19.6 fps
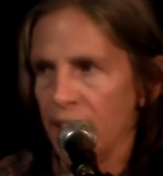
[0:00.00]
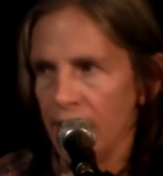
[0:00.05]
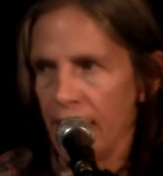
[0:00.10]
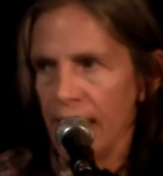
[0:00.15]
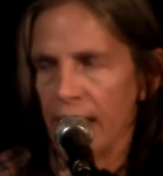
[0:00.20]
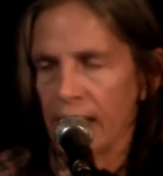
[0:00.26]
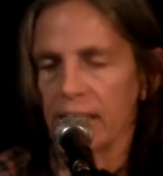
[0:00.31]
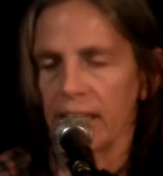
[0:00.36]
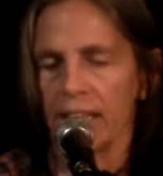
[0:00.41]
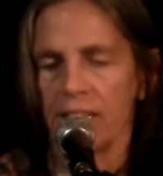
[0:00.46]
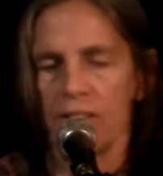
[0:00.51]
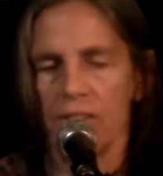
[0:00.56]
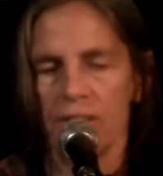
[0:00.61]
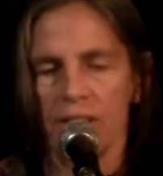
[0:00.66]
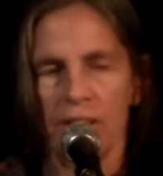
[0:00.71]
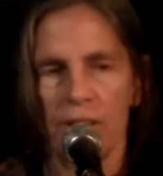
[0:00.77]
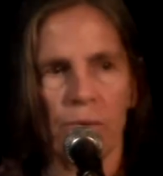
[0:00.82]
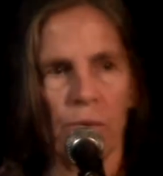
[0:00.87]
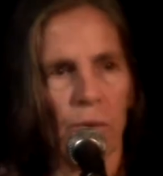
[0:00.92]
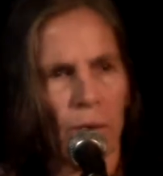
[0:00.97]
act like you
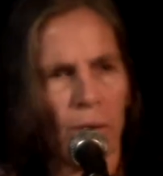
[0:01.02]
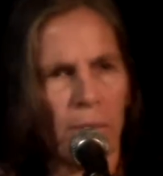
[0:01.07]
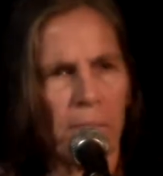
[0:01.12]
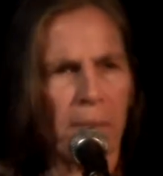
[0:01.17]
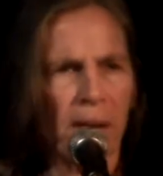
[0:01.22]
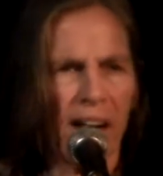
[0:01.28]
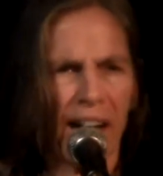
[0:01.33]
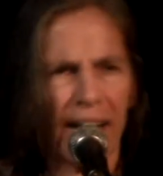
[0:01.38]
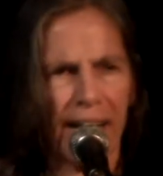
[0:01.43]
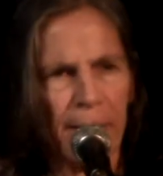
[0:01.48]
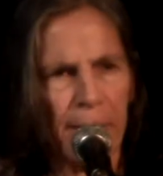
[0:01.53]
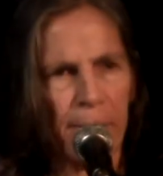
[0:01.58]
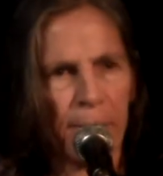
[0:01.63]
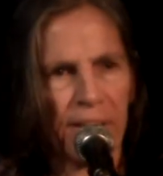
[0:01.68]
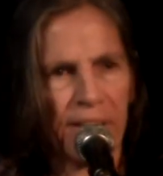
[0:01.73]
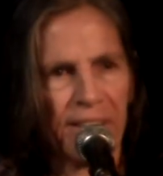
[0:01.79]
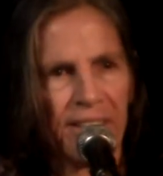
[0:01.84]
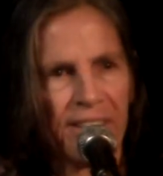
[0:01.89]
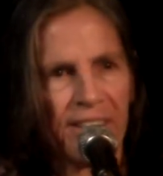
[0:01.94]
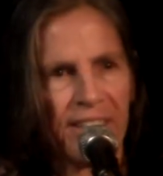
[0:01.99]
said you were a mime.
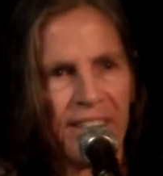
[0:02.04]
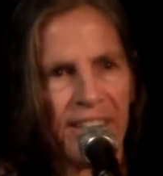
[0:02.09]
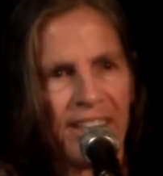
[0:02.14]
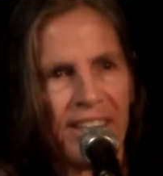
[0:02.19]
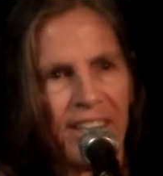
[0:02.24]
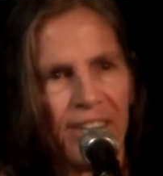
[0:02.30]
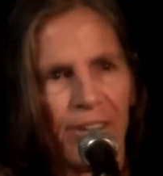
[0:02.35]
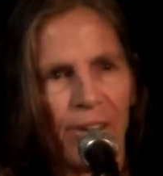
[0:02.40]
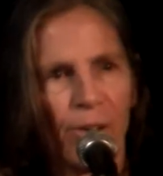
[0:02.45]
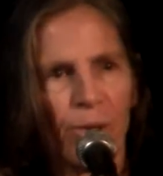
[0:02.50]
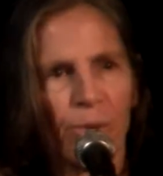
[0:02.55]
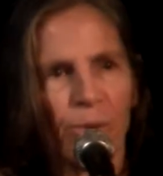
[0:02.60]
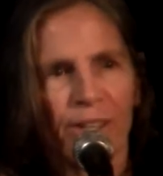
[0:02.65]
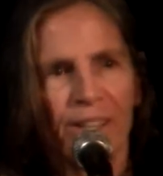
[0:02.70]
You know,